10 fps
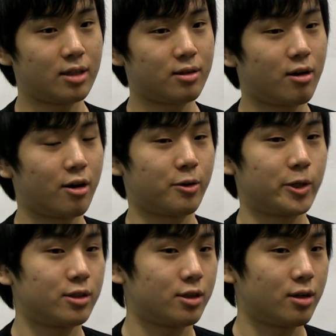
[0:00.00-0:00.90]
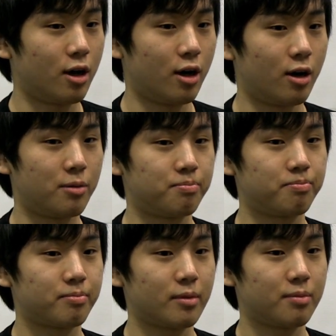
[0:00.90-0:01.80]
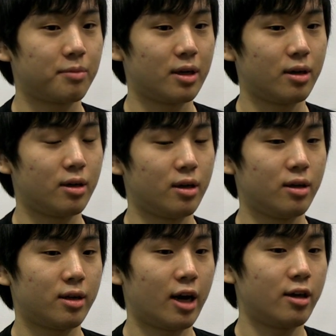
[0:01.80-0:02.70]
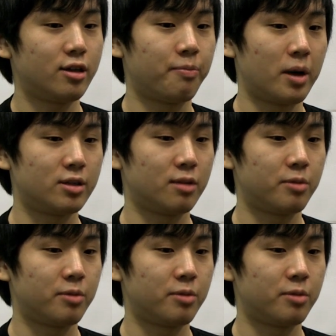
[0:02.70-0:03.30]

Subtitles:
That's a hard question. It kind of depends.